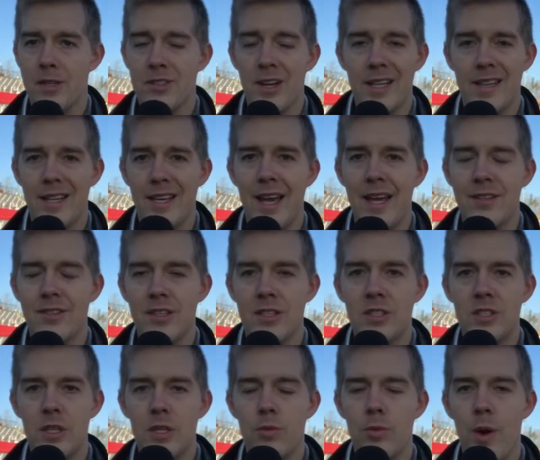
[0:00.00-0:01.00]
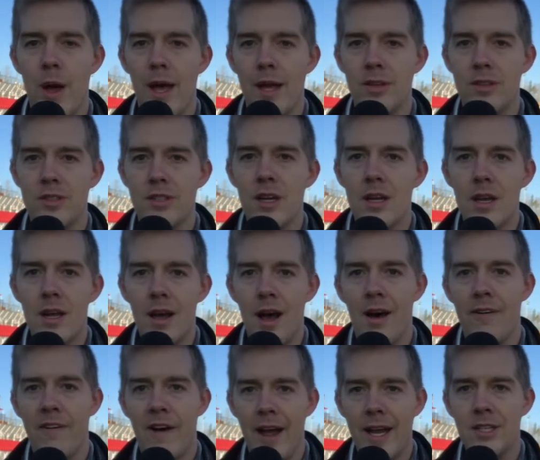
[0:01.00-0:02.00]
It's like the SEC West
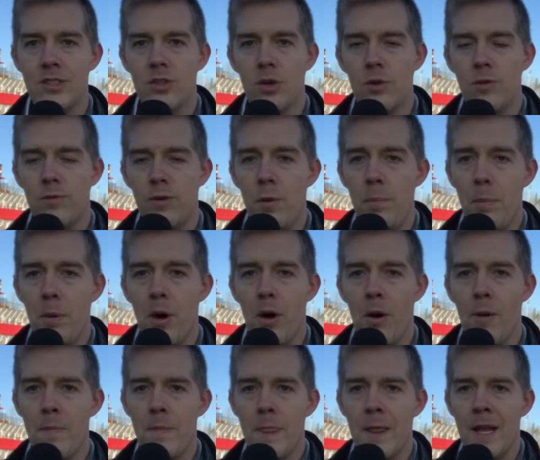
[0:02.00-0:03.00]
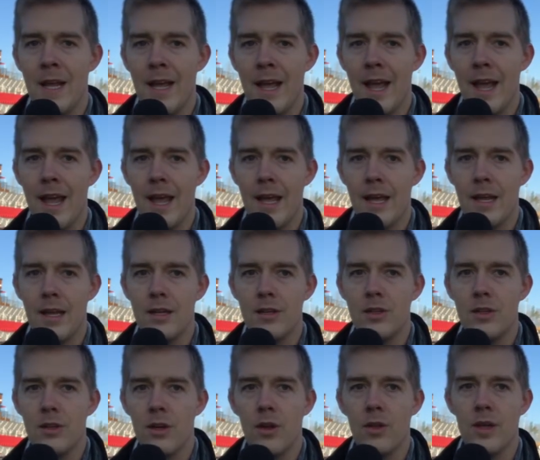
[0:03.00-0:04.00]
of high school football. And,
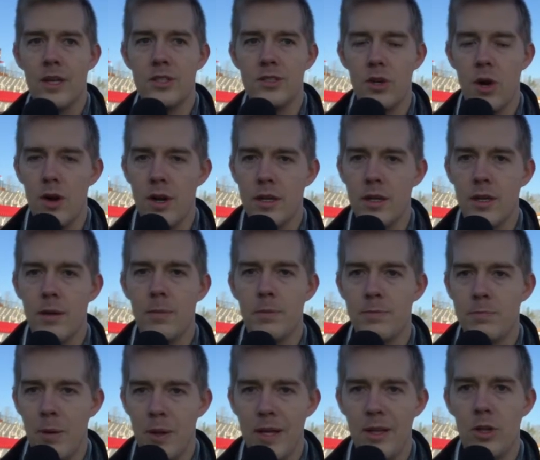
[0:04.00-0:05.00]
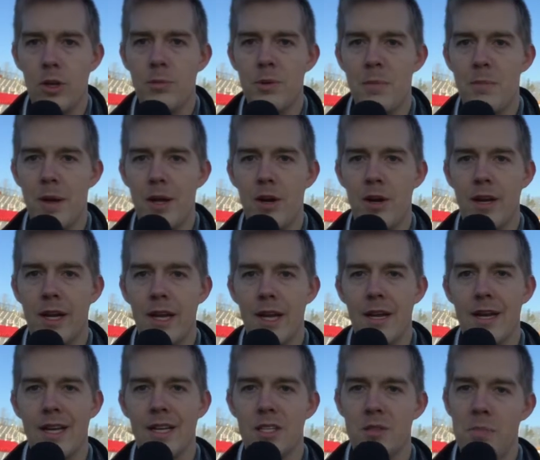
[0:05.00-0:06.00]
they started to play a little bit better
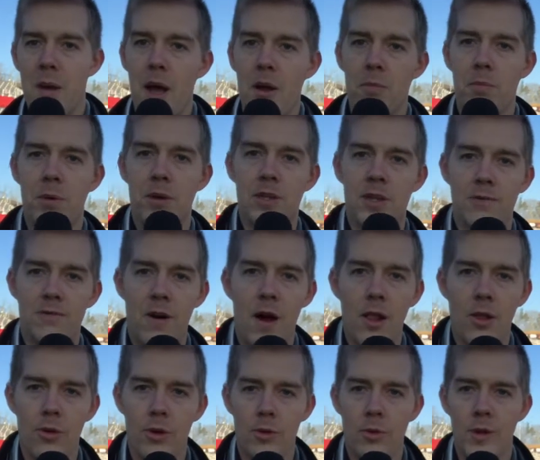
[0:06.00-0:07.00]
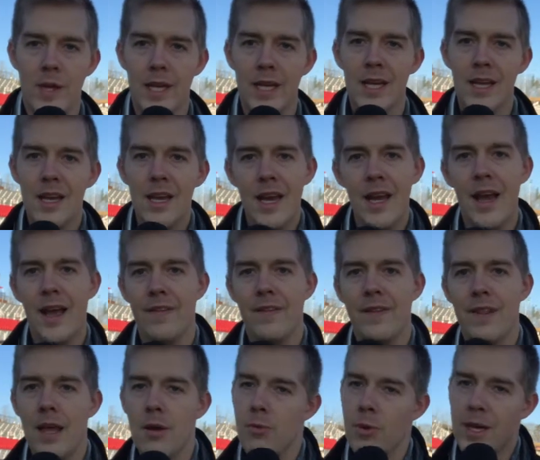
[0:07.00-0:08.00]
again against Mountain Brook the following week, and
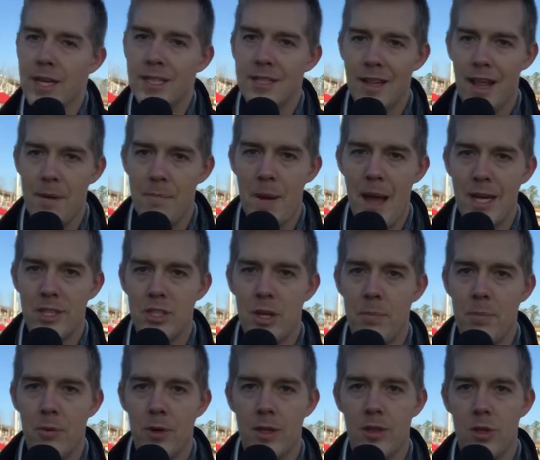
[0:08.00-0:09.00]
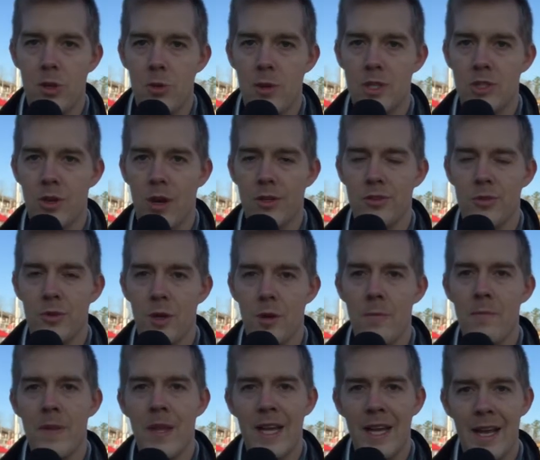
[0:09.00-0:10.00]
then they went into that matchup with
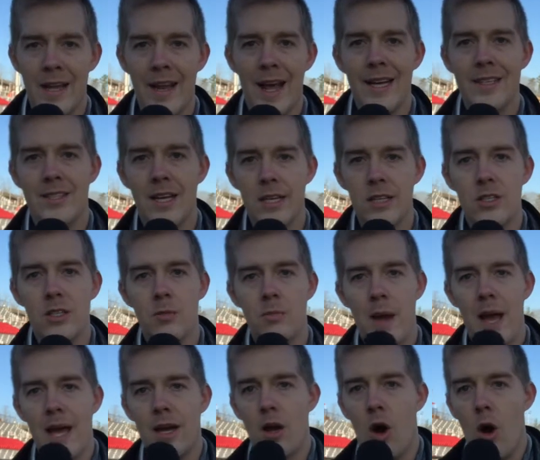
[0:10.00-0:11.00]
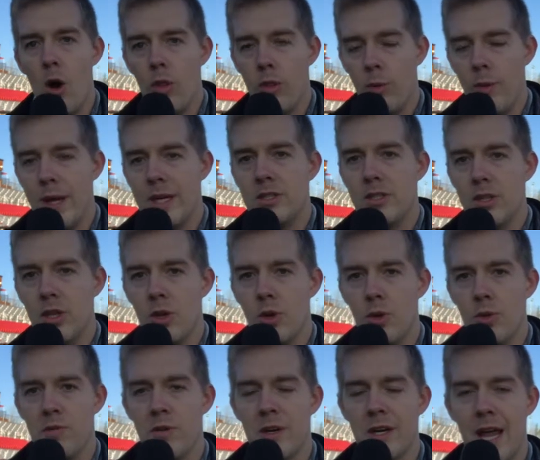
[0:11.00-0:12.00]
Hewitt-Trussville. And that takes you back all the way to the
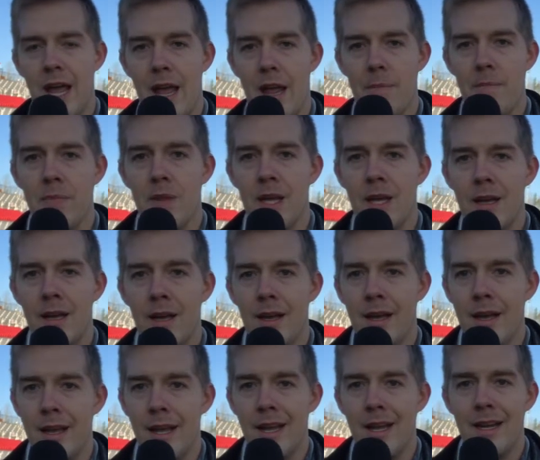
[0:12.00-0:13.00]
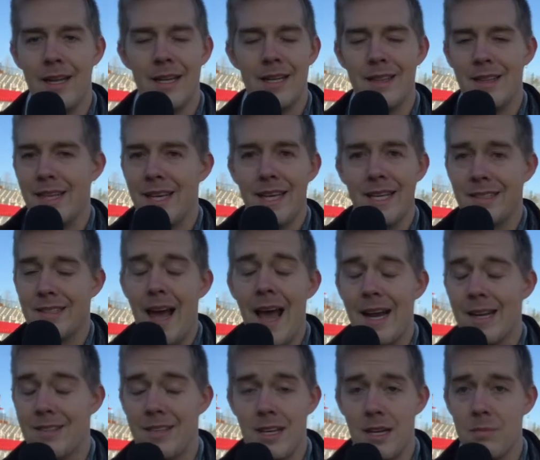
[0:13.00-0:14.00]
Hoover game in the
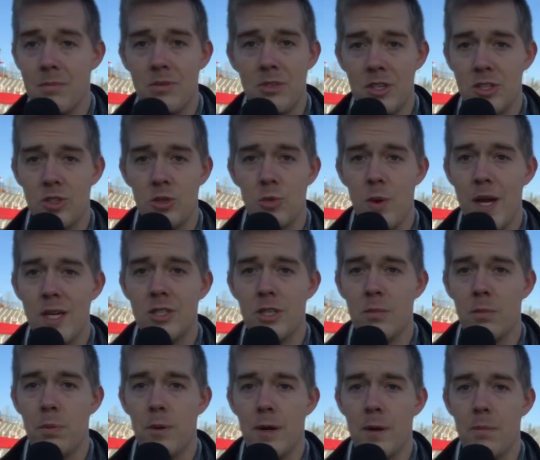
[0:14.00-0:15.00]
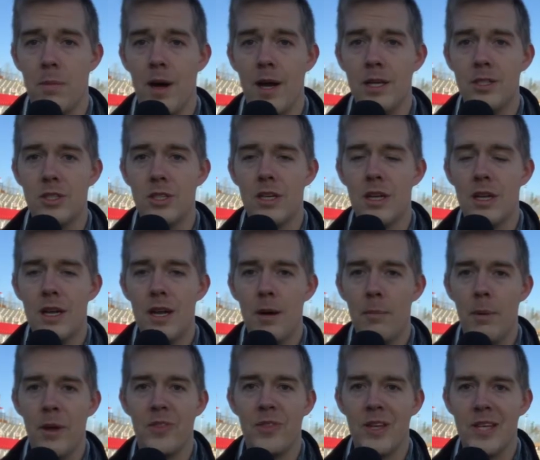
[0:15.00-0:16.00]
exact same situation pretty much,
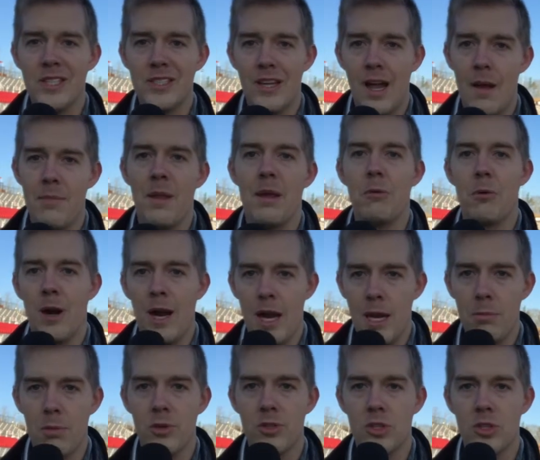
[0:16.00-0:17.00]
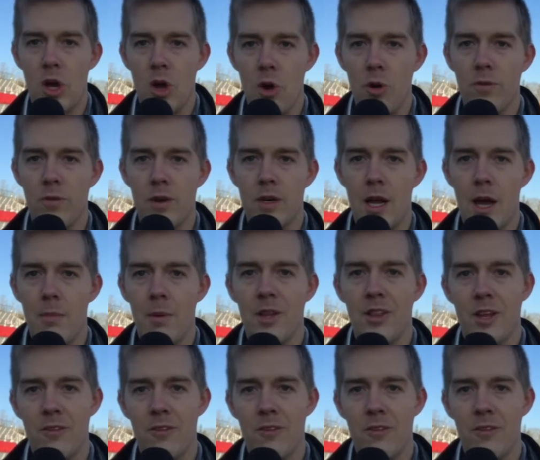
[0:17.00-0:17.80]
but this time they were able to overcome it.